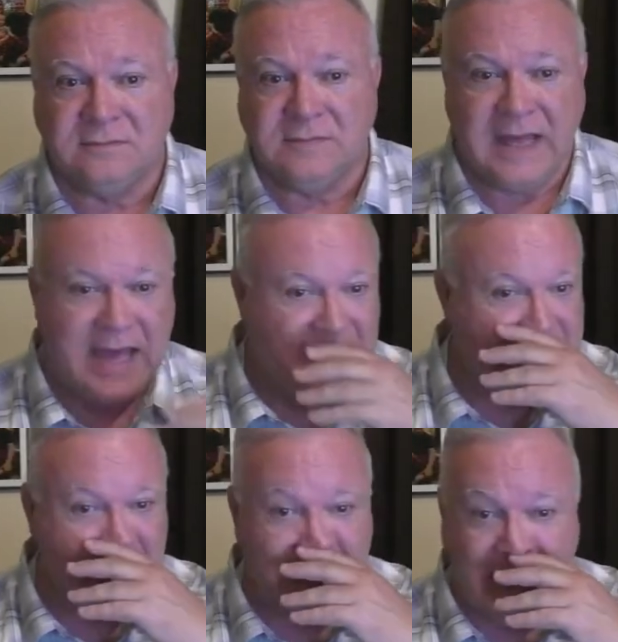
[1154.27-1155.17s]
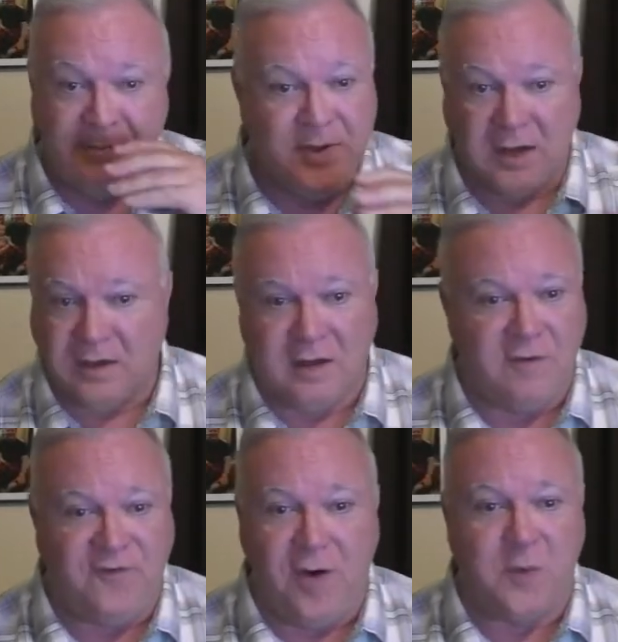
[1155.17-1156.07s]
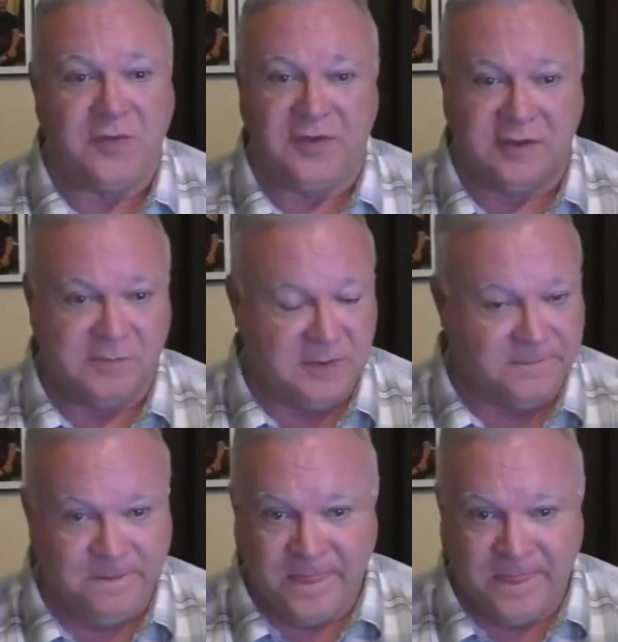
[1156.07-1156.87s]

And I'm not going to go far with this, but